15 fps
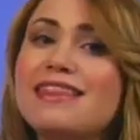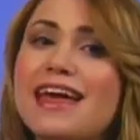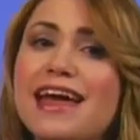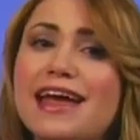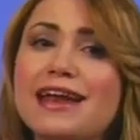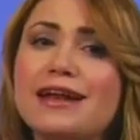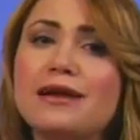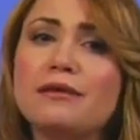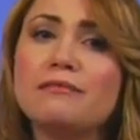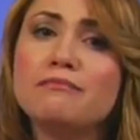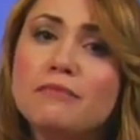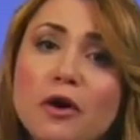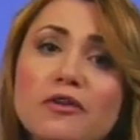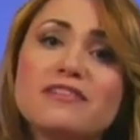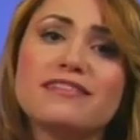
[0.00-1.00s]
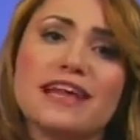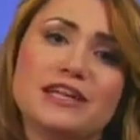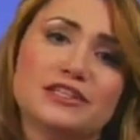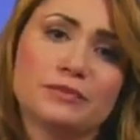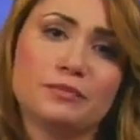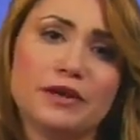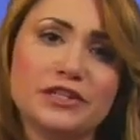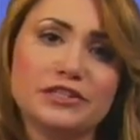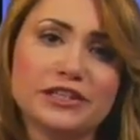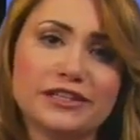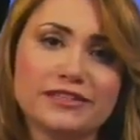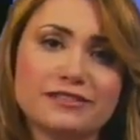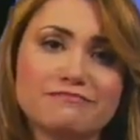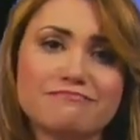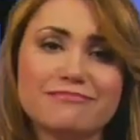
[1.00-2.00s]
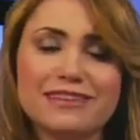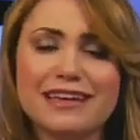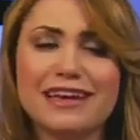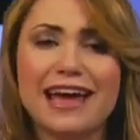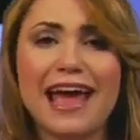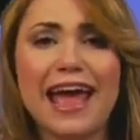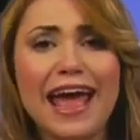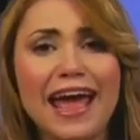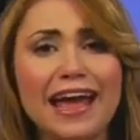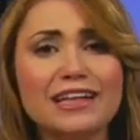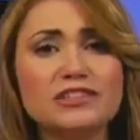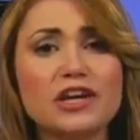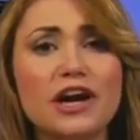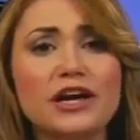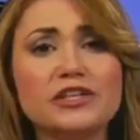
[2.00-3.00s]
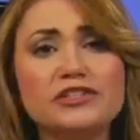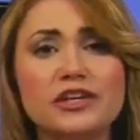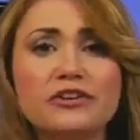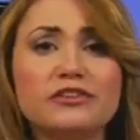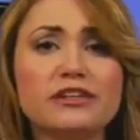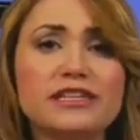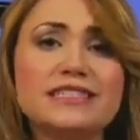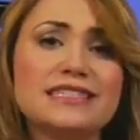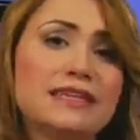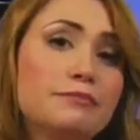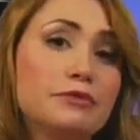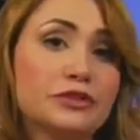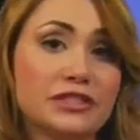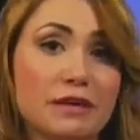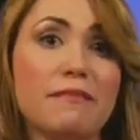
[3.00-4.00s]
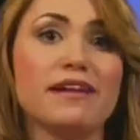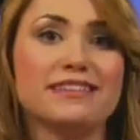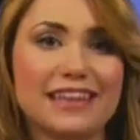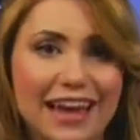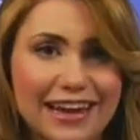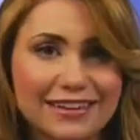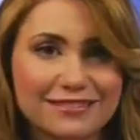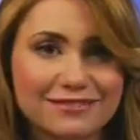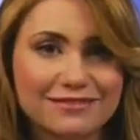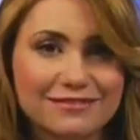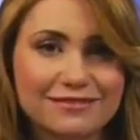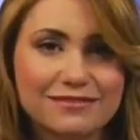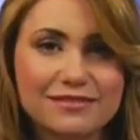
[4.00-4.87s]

than most laser printers and are generally simpler to maintain.